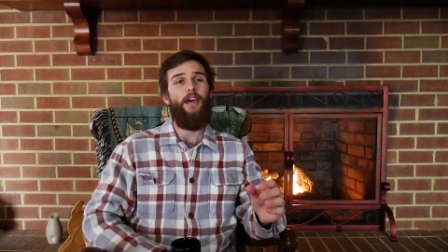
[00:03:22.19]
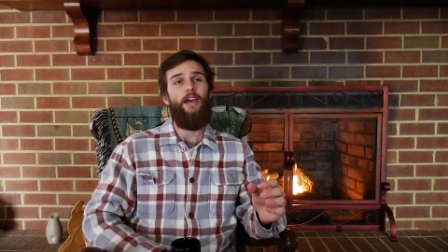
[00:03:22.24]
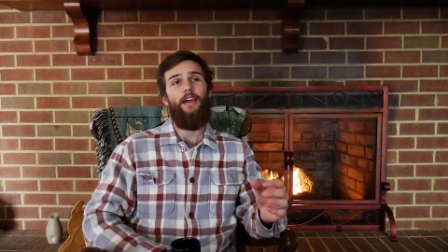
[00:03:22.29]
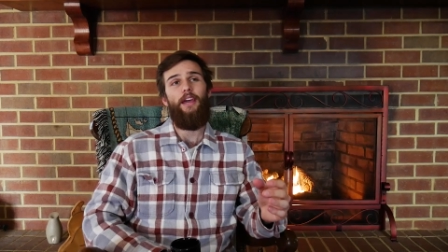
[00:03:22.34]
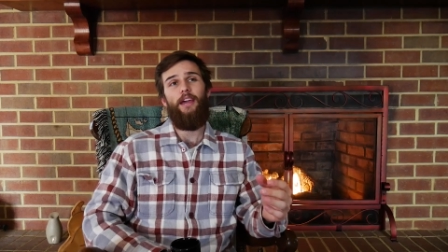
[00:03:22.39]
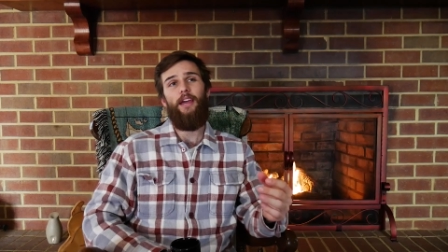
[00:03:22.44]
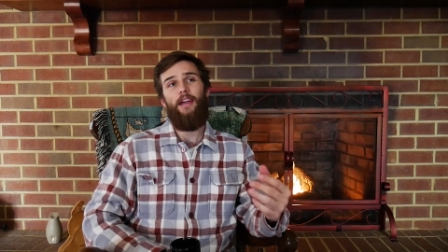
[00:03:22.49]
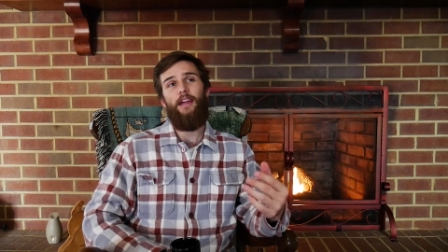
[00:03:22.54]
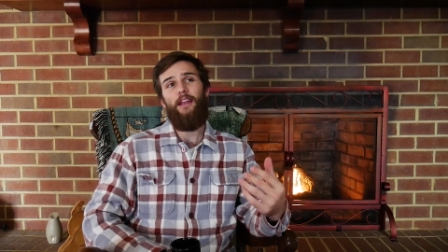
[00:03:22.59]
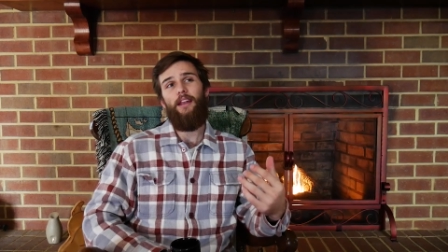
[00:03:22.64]

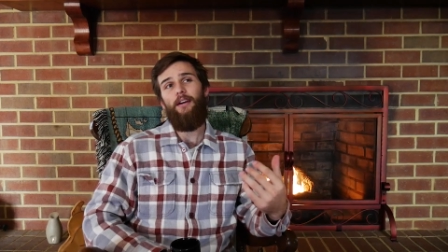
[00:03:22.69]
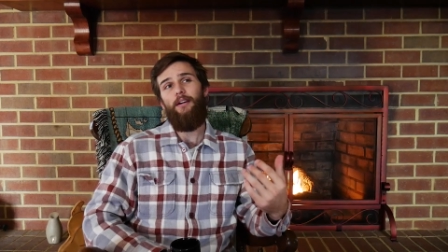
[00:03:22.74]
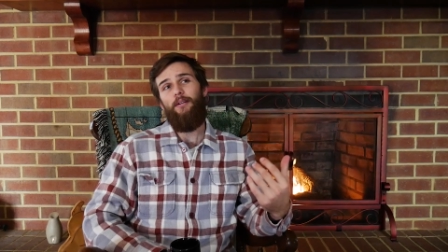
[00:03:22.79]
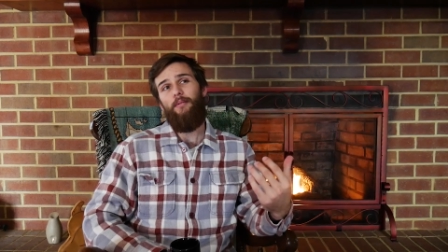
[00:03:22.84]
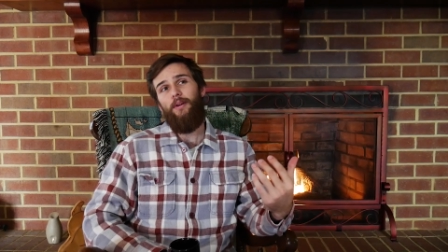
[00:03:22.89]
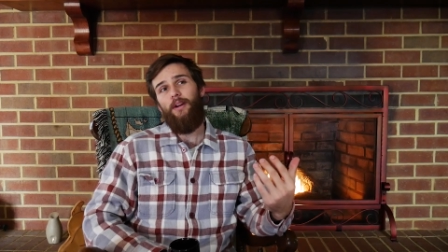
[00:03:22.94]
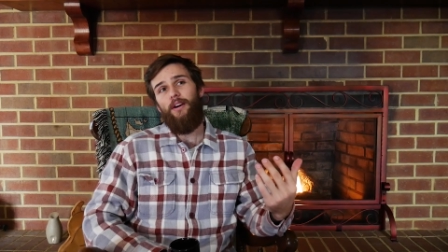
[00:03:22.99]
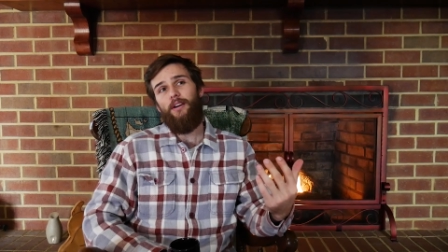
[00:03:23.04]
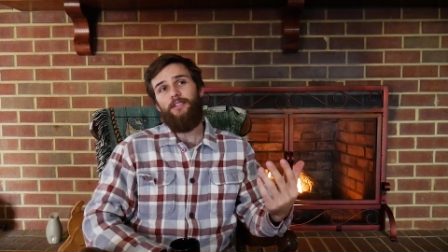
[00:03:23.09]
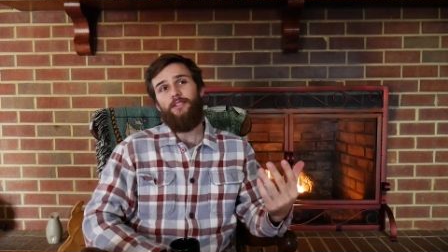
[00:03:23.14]
And
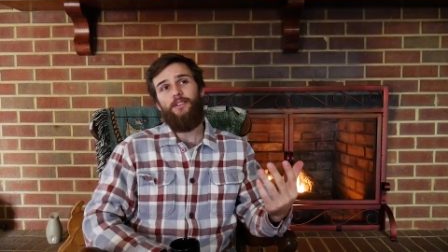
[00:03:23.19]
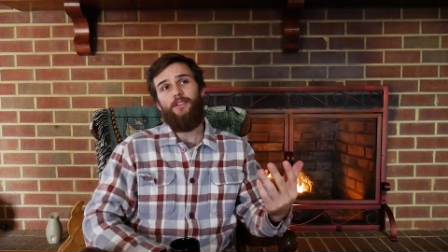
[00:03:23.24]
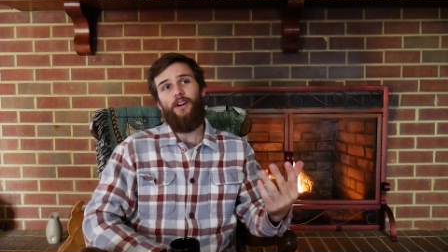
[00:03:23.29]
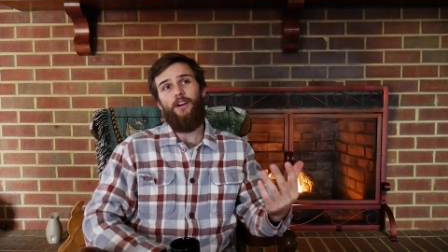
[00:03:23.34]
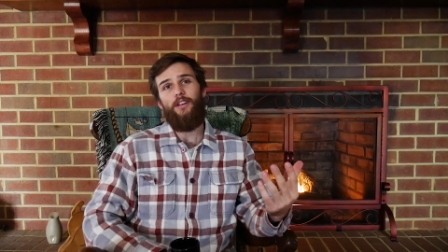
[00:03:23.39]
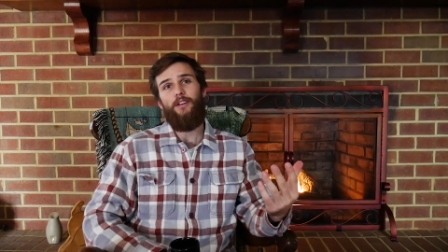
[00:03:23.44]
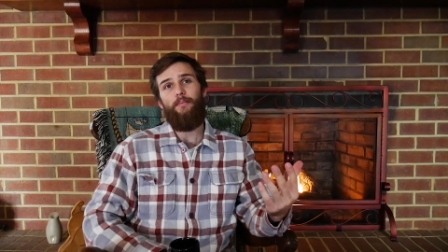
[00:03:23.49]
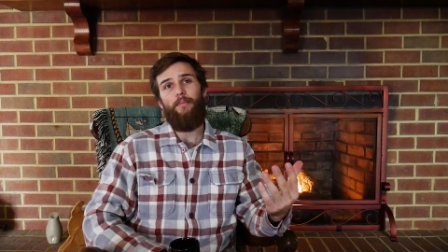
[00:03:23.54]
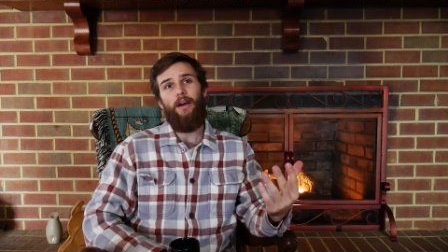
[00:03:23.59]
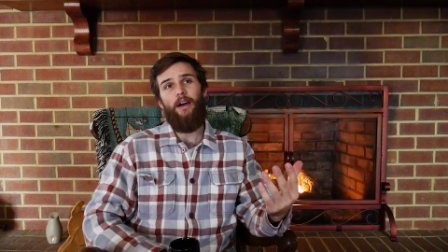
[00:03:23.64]
we also
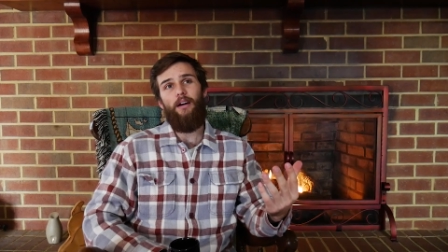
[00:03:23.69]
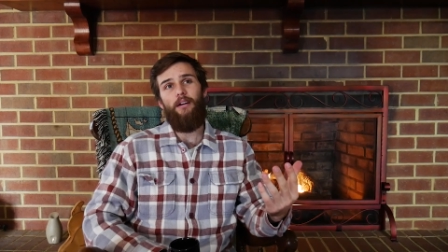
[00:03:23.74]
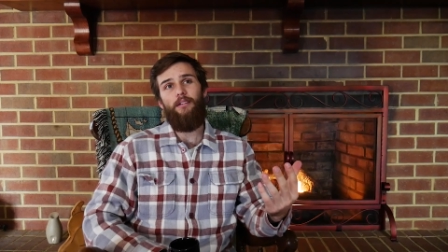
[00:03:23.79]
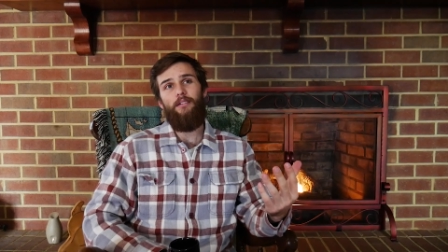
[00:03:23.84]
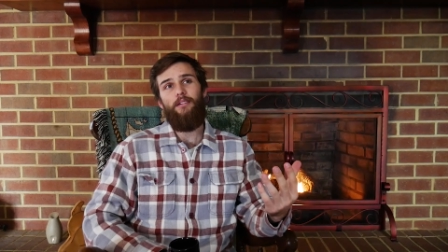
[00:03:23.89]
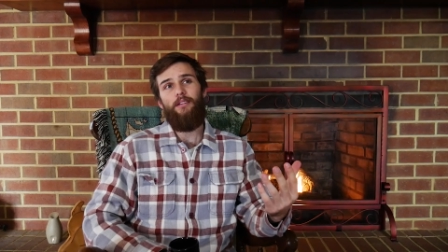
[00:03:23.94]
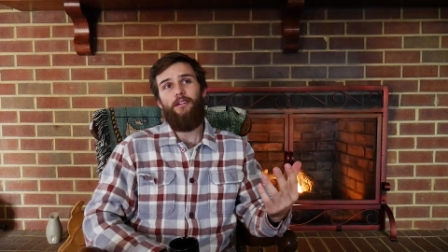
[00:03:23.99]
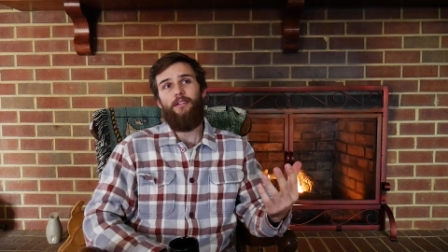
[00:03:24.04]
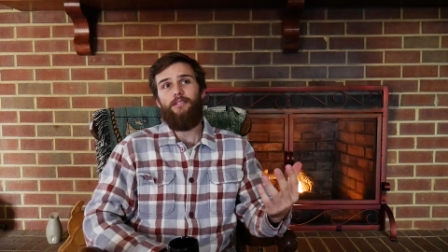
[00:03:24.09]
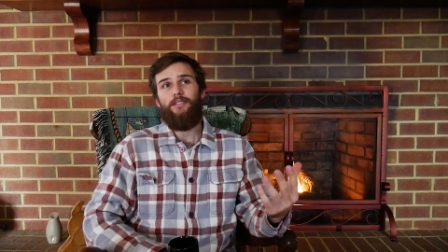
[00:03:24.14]
talked
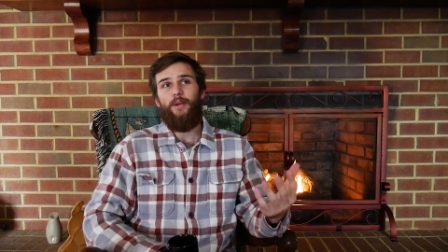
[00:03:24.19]
about, you know,